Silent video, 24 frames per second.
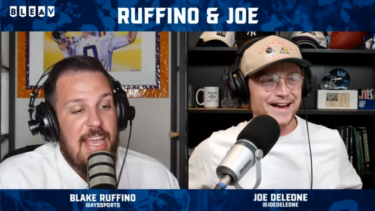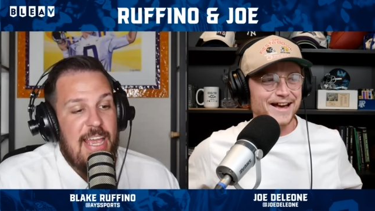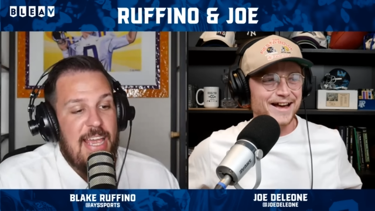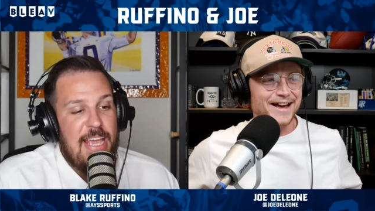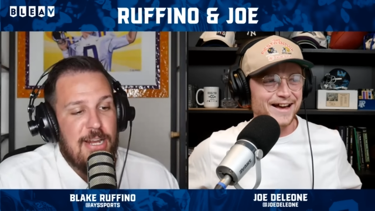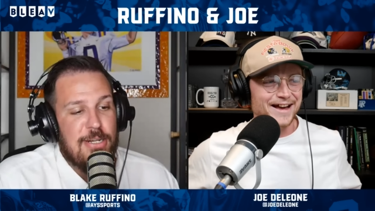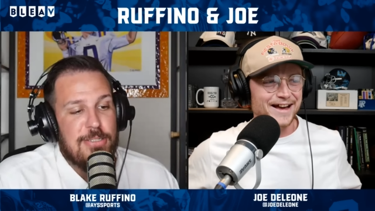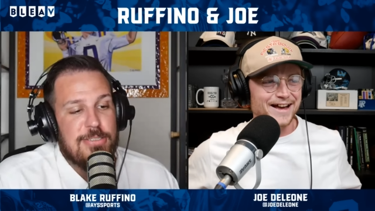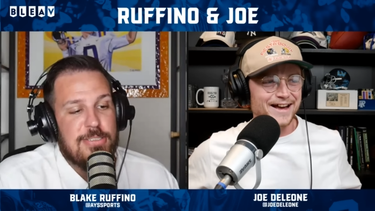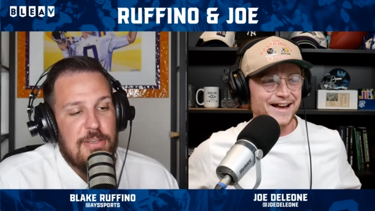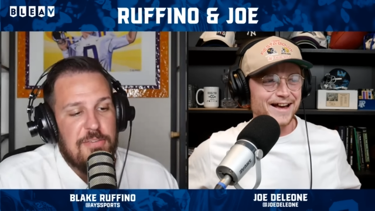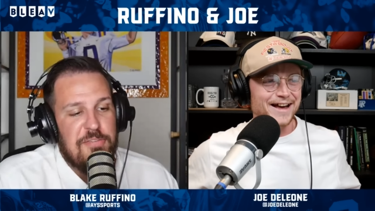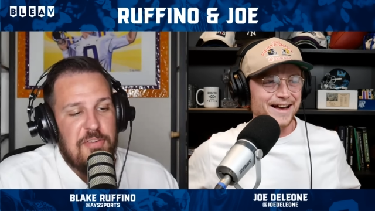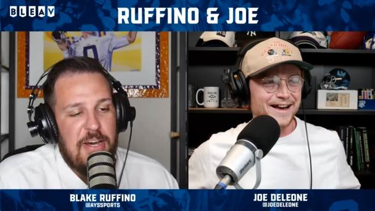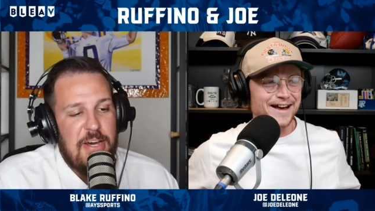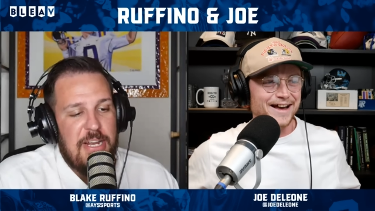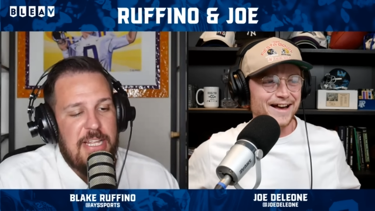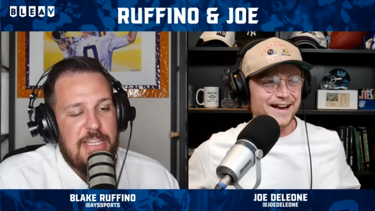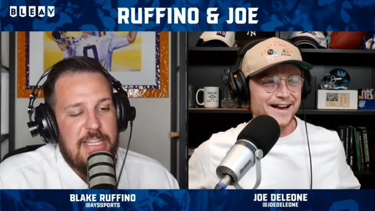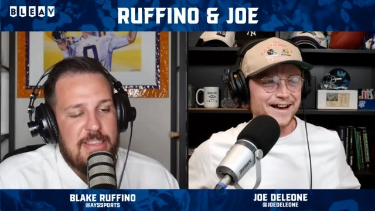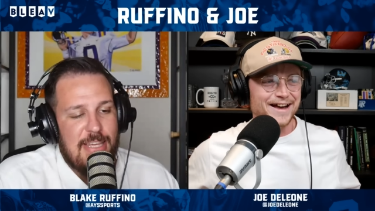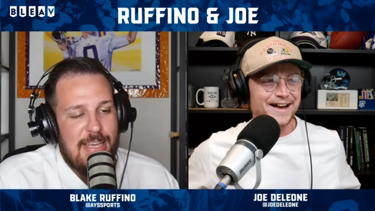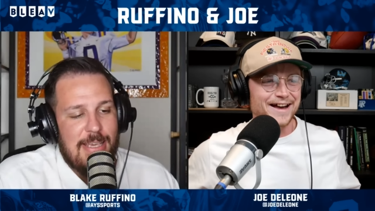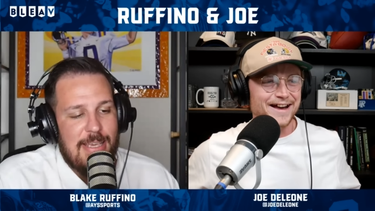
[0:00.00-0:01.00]
Speaker 1: here's the
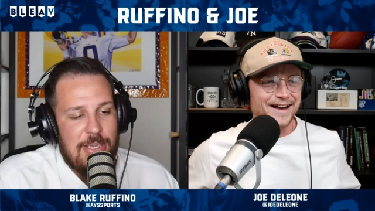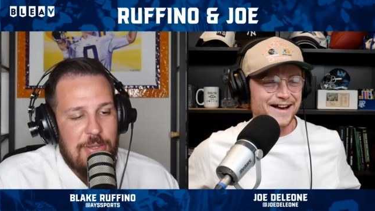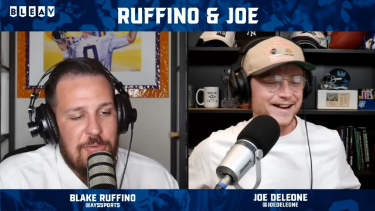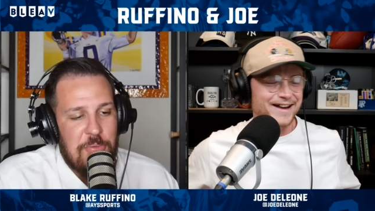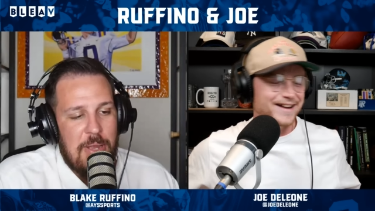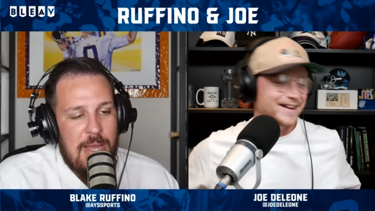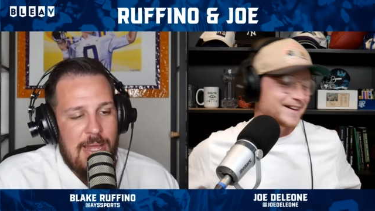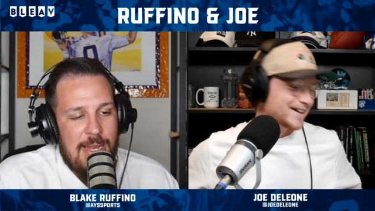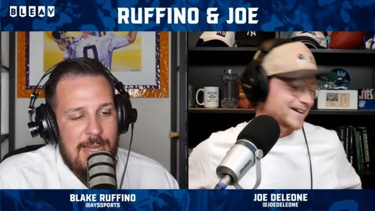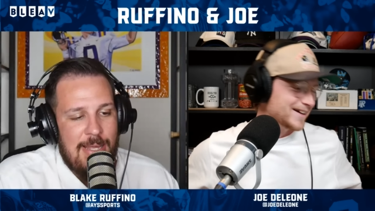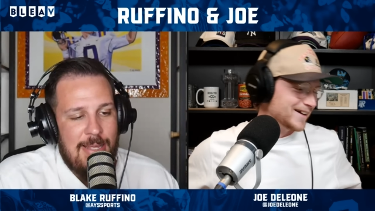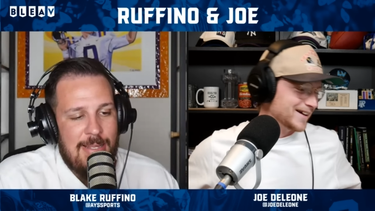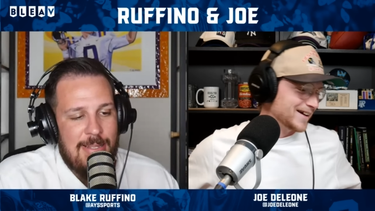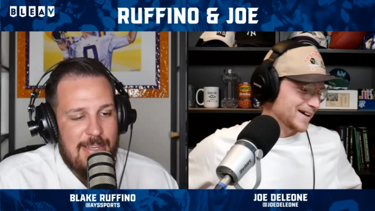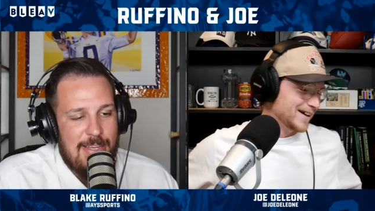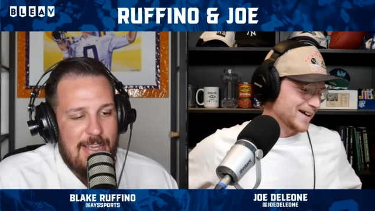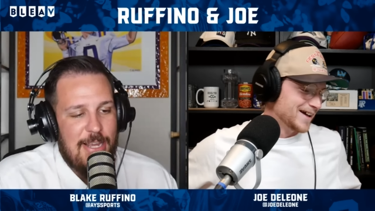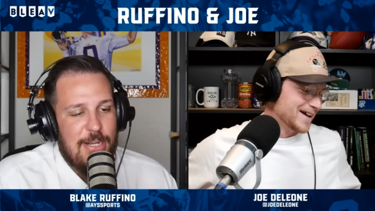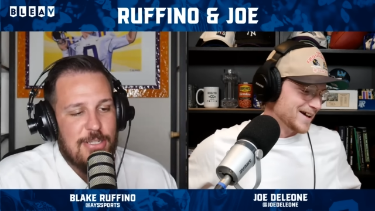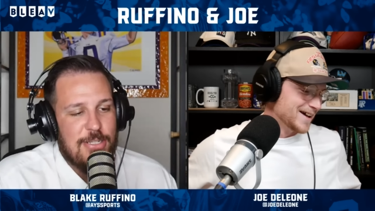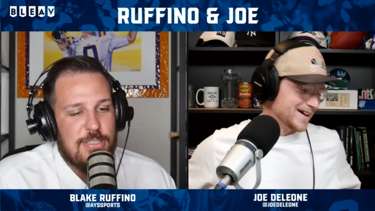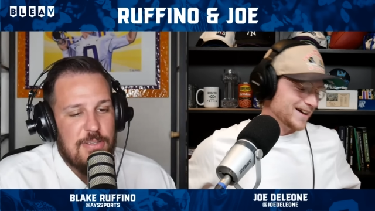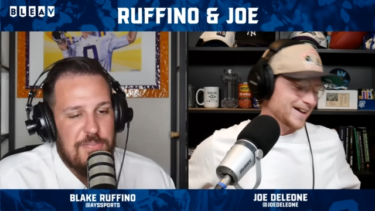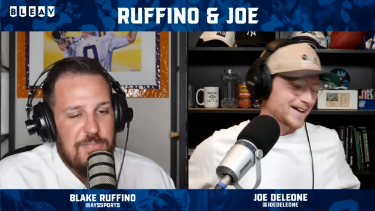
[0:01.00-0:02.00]
funny thing. You ready?
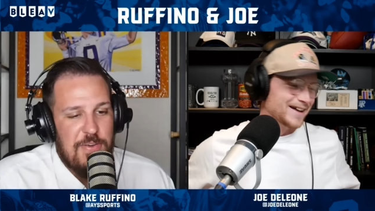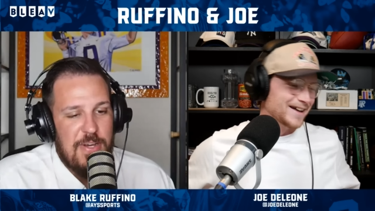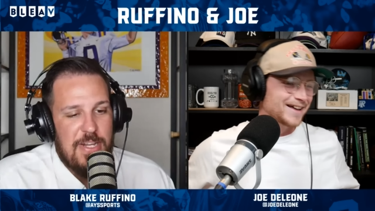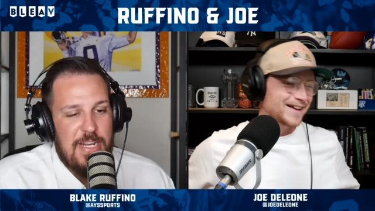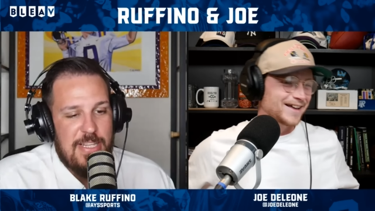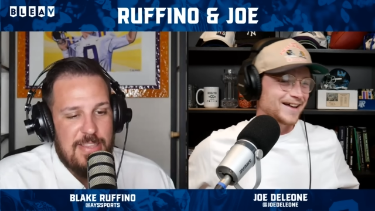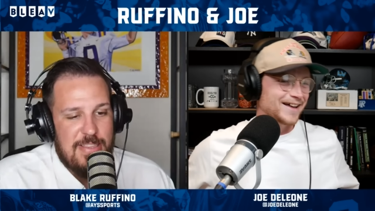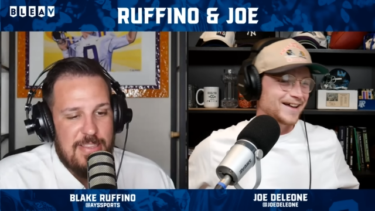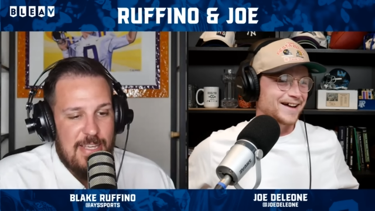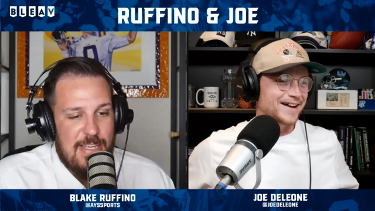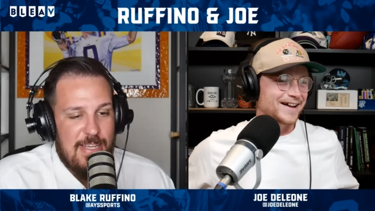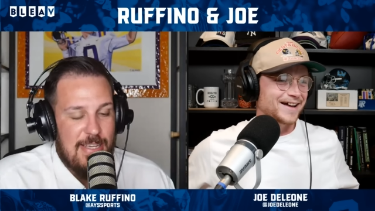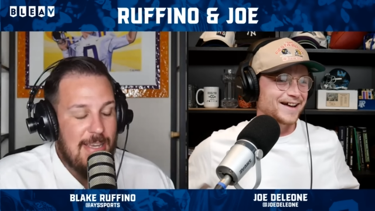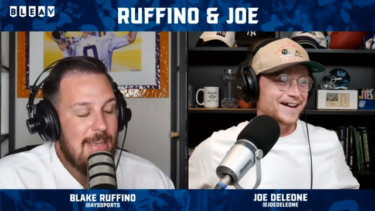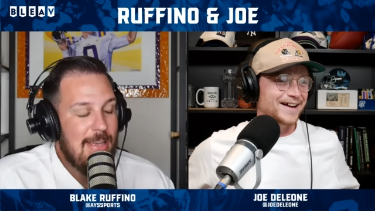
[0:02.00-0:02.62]
Here's the funny thing